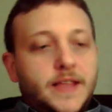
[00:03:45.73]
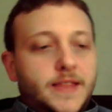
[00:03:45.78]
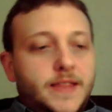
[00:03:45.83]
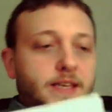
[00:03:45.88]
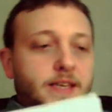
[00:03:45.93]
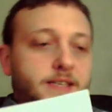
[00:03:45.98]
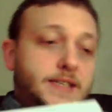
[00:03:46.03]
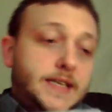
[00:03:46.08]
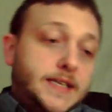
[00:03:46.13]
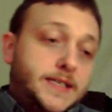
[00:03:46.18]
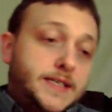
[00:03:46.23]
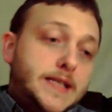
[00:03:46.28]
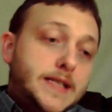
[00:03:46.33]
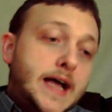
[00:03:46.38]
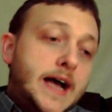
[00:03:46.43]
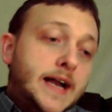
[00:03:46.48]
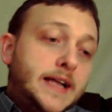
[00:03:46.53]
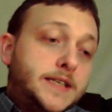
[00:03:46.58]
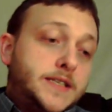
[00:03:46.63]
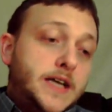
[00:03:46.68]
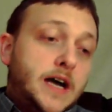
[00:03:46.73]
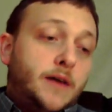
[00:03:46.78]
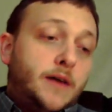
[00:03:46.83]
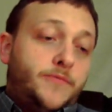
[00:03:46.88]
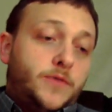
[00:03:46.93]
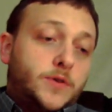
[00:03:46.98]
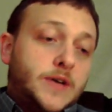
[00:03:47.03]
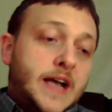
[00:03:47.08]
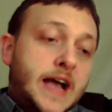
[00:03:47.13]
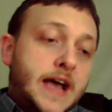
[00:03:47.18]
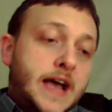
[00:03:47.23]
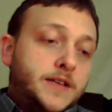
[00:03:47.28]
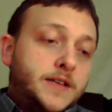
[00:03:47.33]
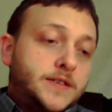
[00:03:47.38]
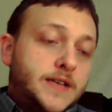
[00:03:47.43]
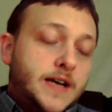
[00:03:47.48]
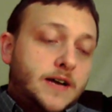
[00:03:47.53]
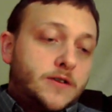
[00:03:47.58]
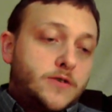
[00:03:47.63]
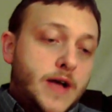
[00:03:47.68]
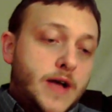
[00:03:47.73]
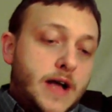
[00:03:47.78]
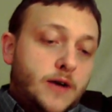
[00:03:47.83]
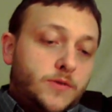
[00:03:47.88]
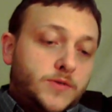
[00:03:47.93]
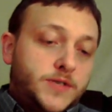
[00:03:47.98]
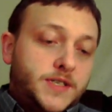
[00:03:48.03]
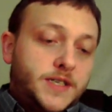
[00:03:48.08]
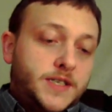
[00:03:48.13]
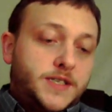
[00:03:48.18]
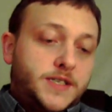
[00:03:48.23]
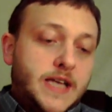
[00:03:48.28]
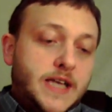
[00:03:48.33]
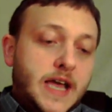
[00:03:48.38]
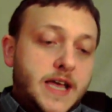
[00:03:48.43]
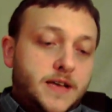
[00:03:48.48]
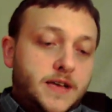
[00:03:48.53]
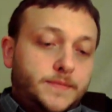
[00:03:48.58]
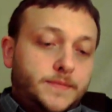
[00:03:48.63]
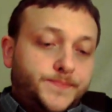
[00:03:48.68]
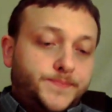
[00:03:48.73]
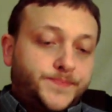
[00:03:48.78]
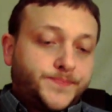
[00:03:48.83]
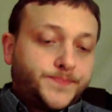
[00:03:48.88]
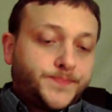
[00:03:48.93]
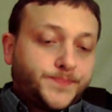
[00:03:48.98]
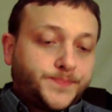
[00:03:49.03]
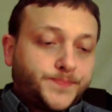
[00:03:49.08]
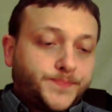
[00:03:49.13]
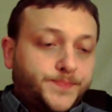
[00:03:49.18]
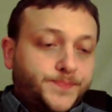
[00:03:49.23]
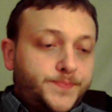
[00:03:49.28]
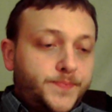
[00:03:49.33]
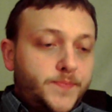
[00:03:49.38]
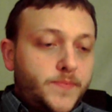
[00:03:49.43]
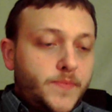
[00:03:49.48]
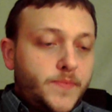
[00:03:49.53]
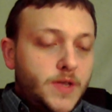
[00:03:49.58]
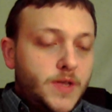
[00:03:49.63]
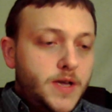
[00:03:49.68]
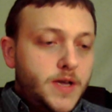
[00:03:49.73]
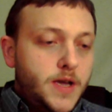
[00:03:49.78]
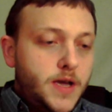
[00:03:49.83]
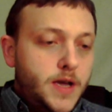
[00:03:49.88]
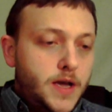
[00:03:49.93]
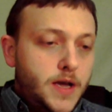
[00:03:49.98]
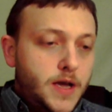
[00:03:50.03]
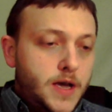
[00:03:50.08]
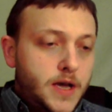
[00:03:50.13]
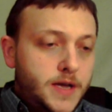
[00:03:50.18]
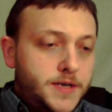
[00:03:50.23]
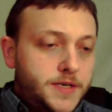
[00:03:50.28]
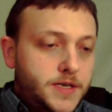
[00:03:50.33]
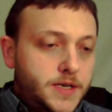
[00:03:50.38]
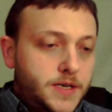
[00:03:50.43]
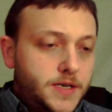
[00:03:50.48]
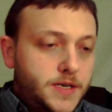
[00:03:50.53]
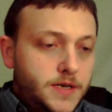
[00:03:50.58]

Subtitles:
it's not as helpful, guys. I don't know how else to say it. And